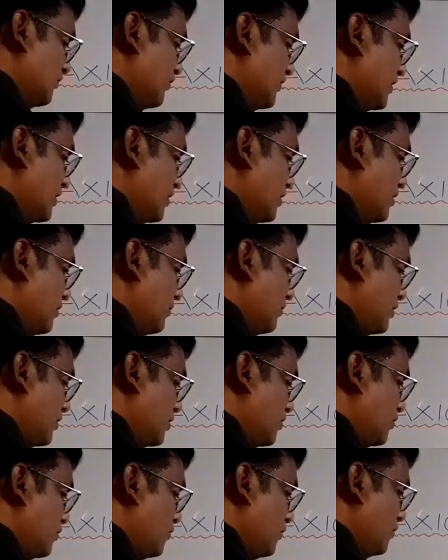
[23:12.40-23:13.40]
figure number
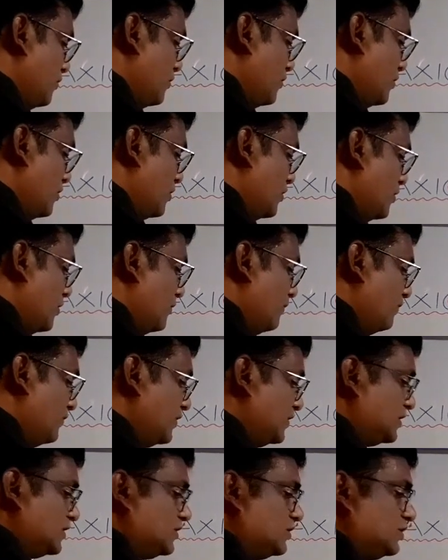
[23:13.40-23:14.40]
2.
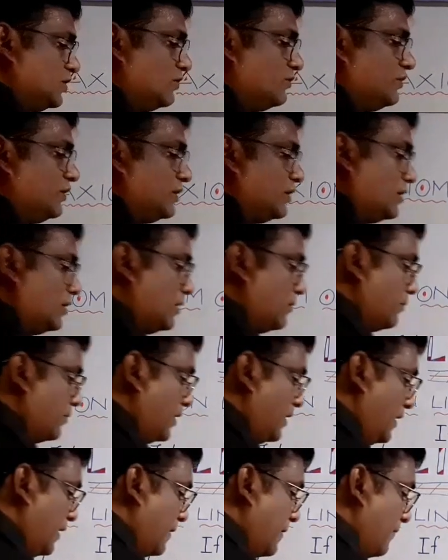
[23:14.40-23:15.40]
This is your figure
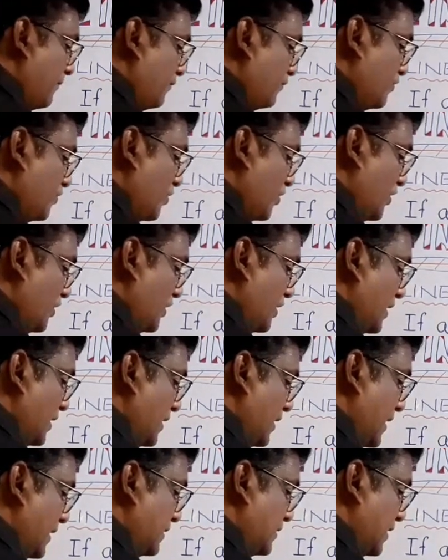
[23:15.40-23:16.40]
number 3.
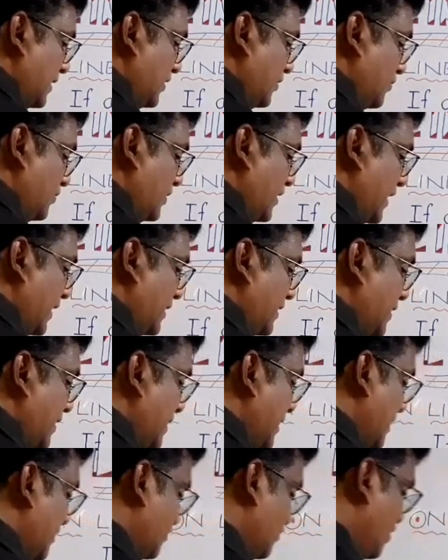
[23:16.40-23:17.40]
Like that, you take
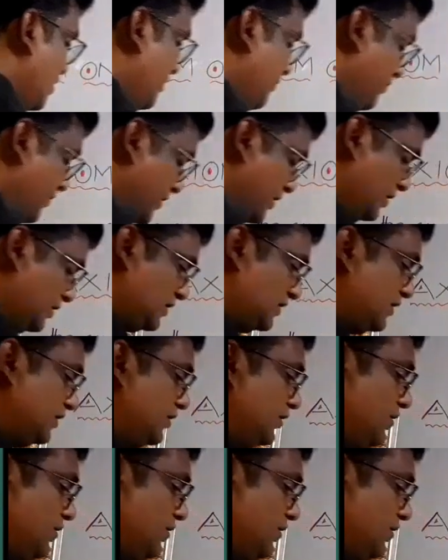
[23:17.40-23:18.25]
three figures in